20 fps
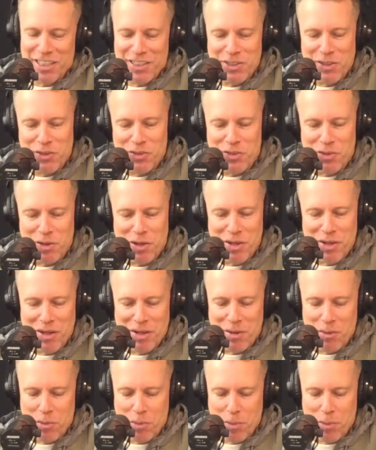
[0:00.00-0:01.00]
Yun
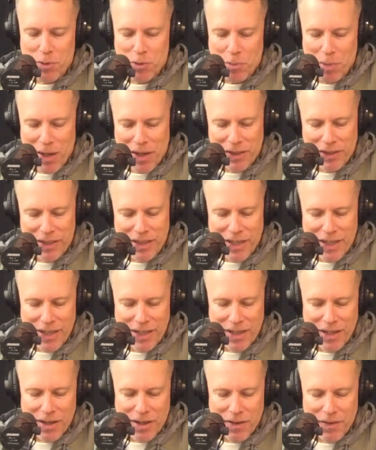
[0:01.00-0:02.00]
is apparently
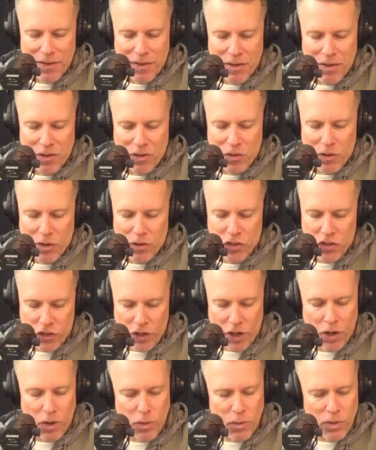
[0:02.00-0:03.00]
a
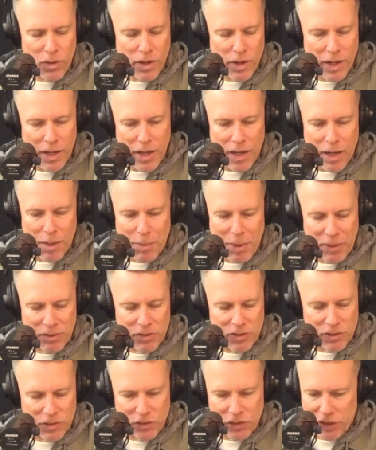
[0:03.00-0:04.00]
show
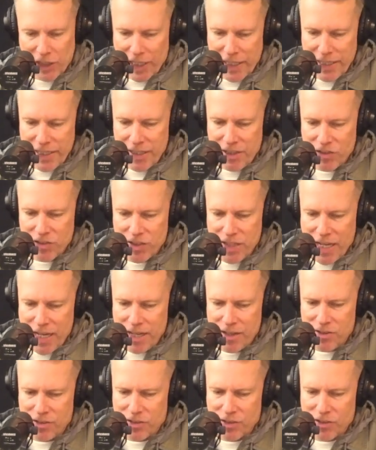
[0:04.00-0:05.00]
about Chinese
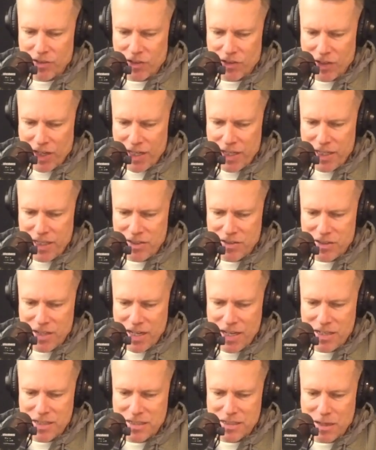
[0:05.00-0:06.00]
dance. Is it Chinese
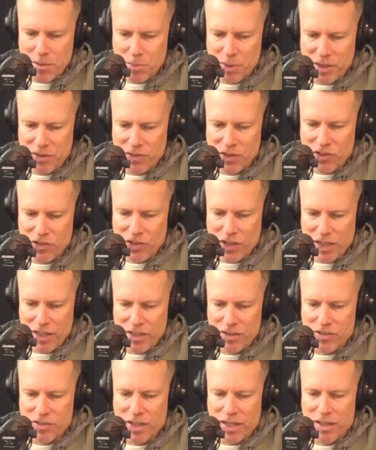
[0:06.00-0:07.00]
dance? I believe it's
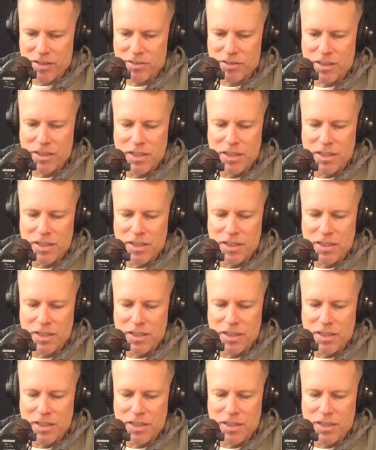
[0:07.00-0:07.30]
Chinese dance.